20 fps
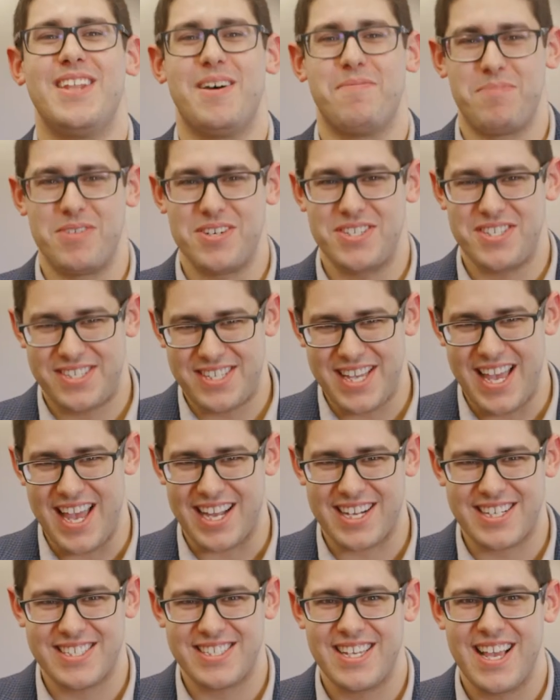Number
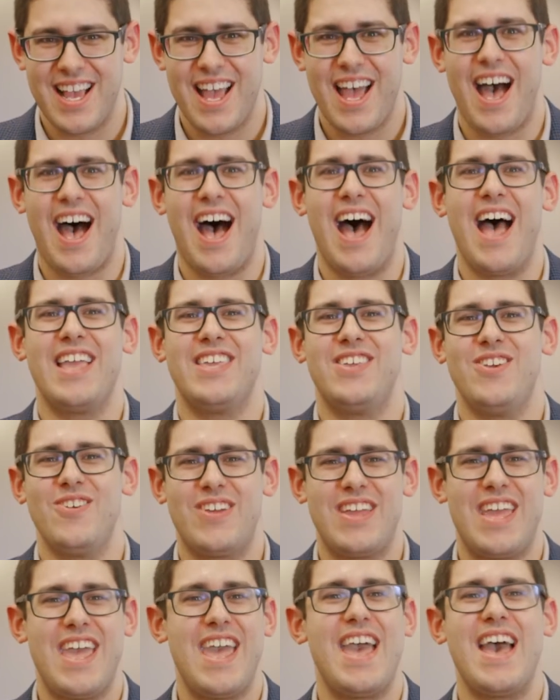six, you
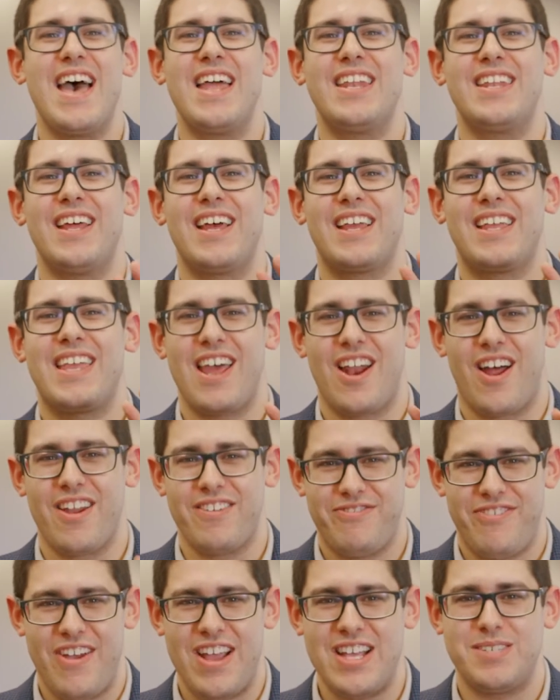can't get
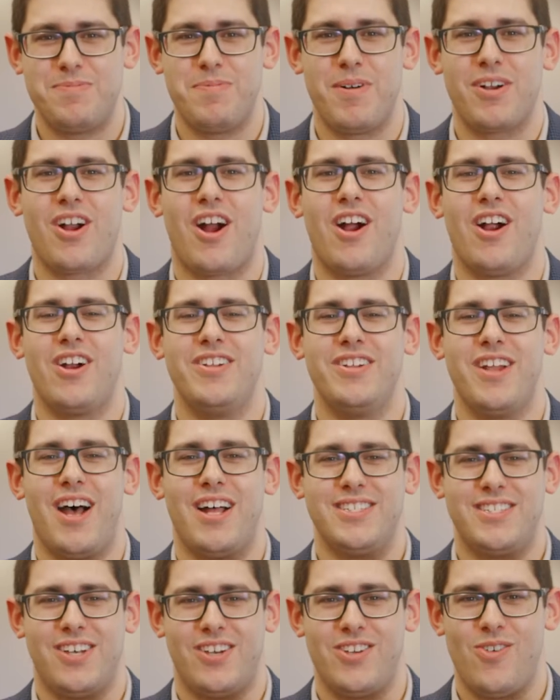on Facebook
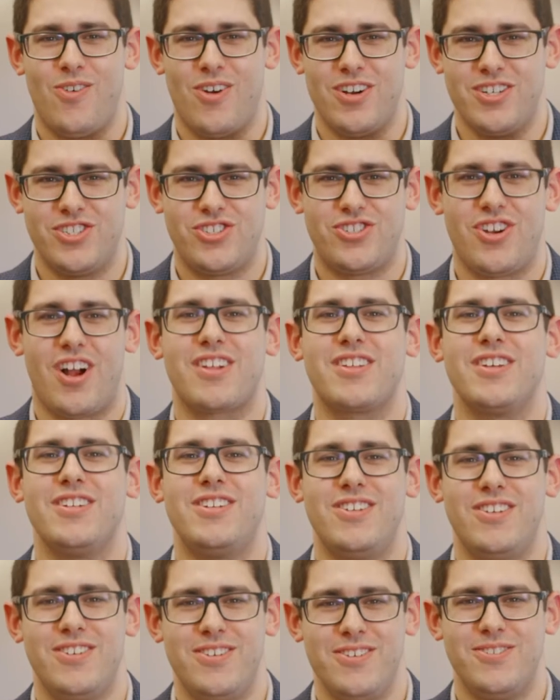until you are
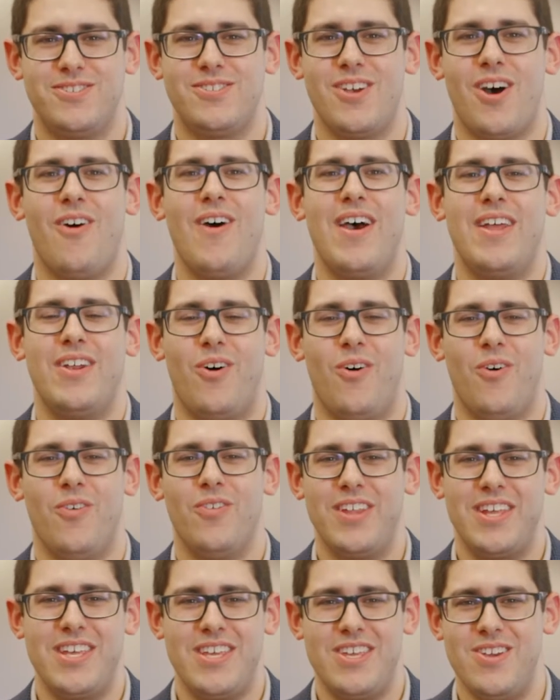instructed to do so, and
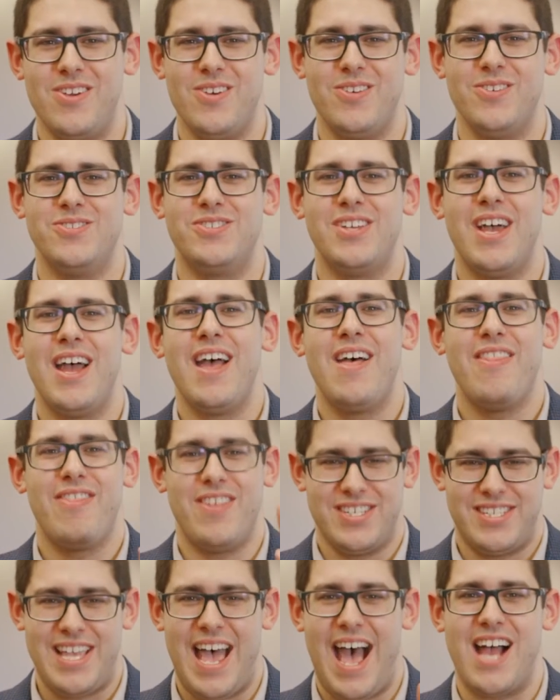only use
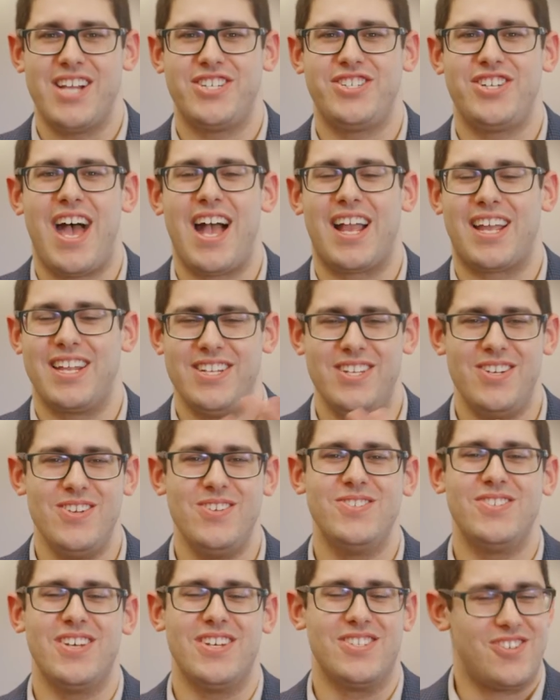this hashtag and
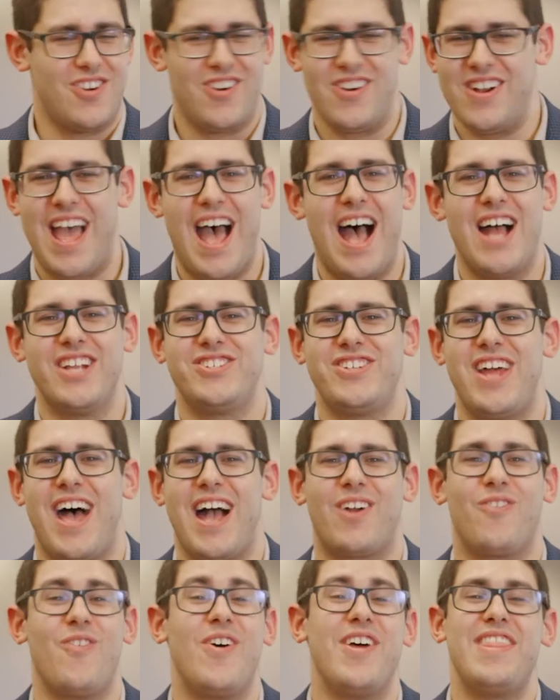use a certain
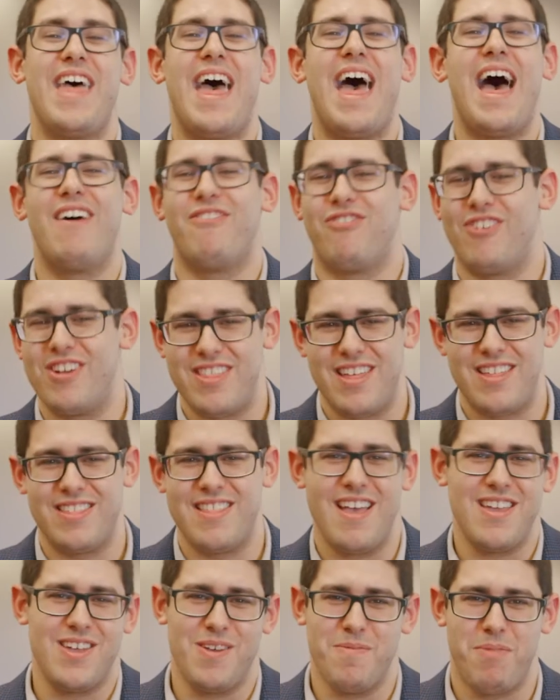hashtag with everything
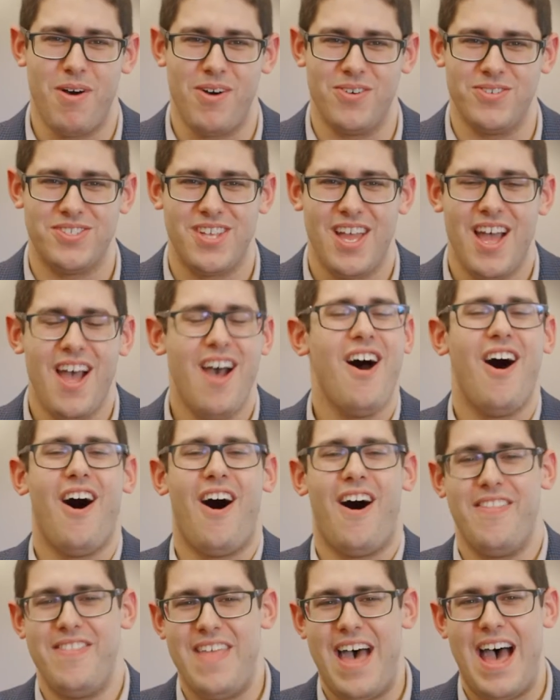that you post
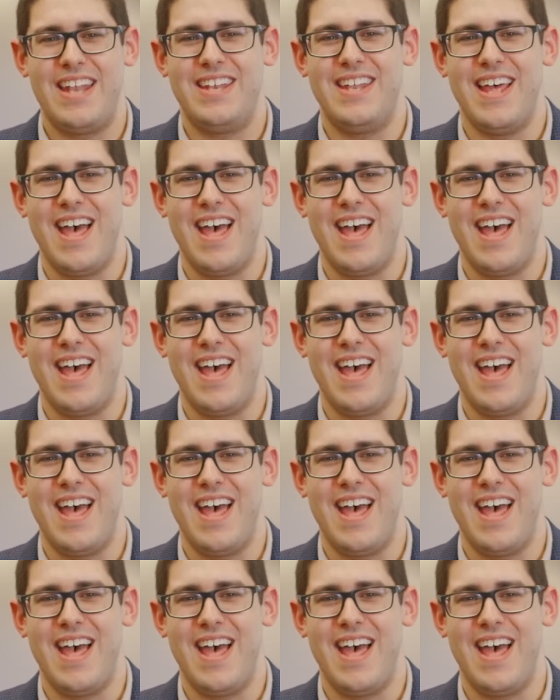on that